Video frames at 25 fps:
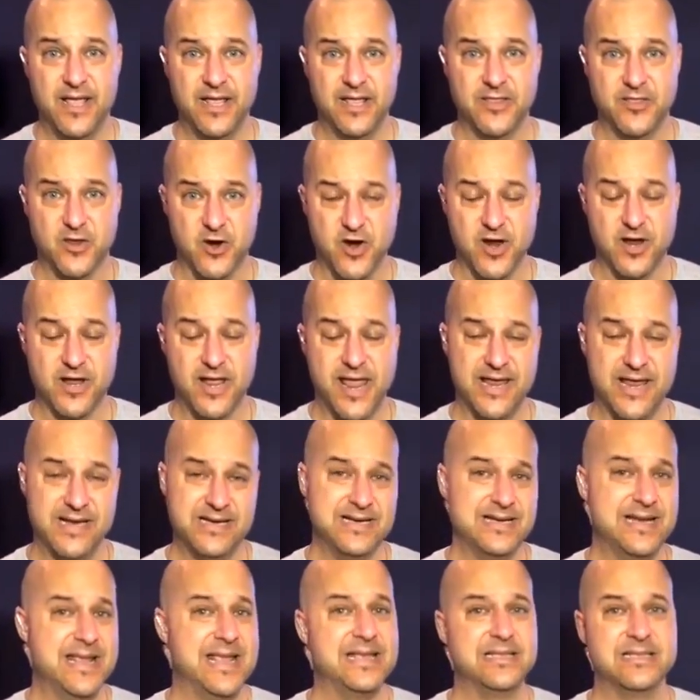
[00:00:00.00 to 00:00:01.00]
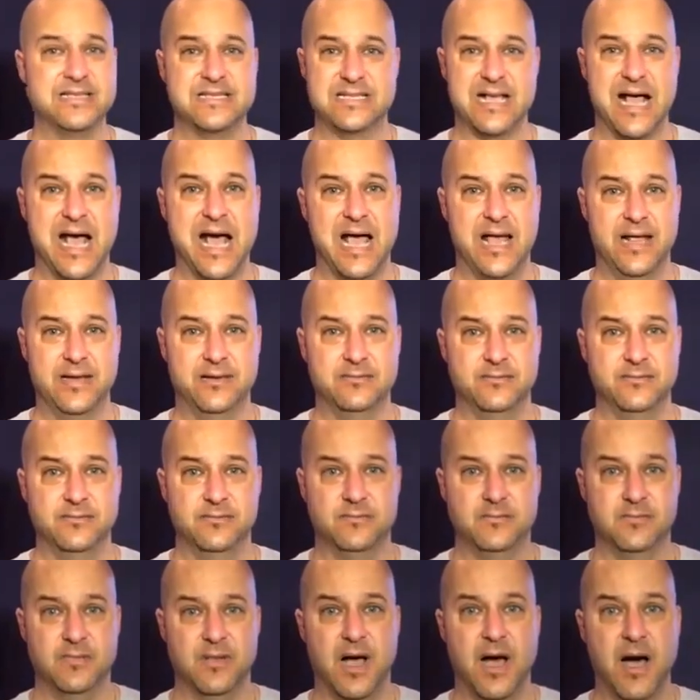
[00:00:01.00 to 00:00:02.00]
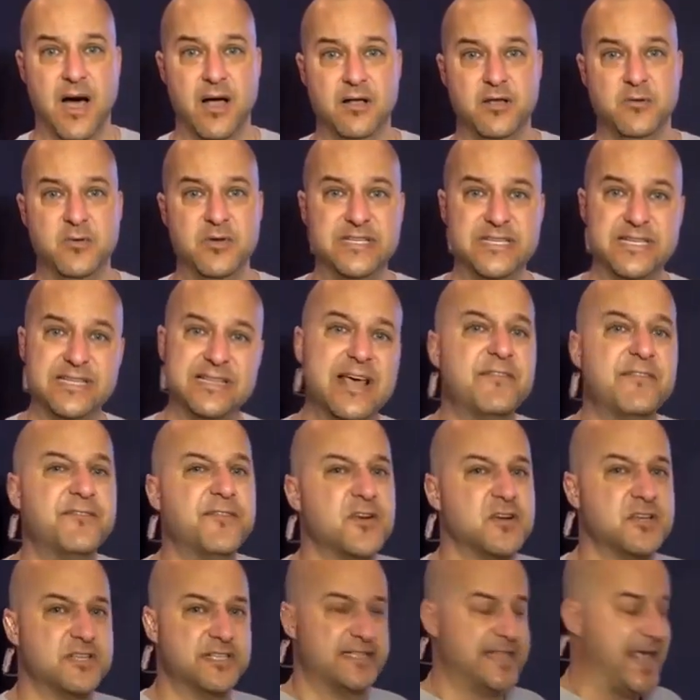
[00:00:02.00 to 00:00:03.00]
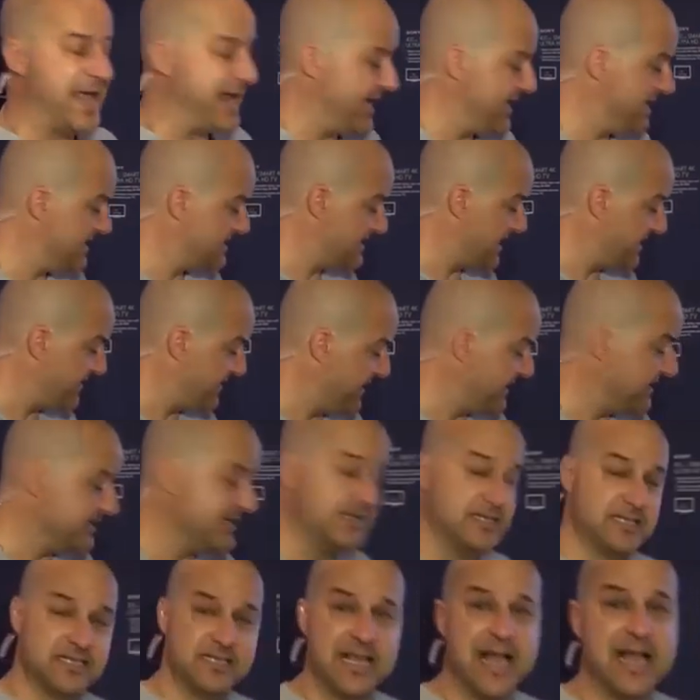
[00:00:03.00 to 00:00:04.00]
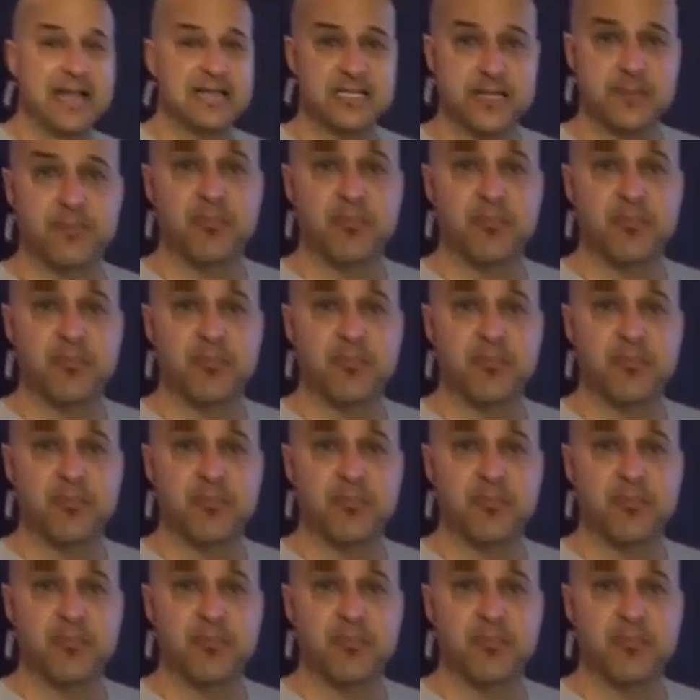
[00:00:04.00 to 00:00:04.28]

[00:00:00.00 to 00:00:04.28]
They're hidden inside. We did that for aesthetics. I think this is actually